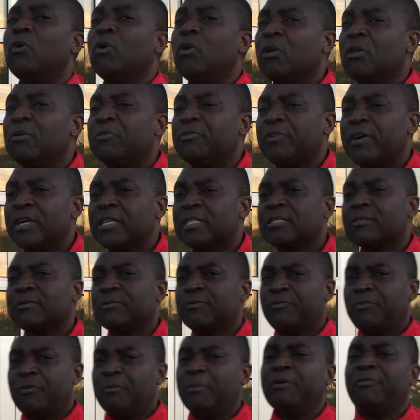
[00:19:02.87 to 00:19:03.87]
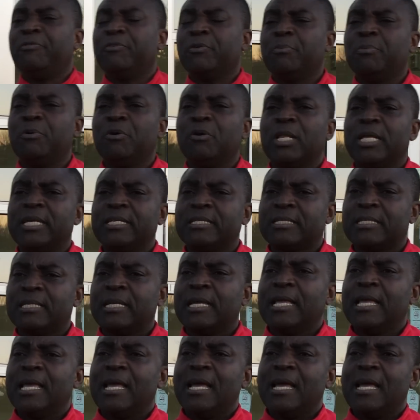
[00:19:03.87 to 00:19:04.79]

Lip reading: all of us former footballers,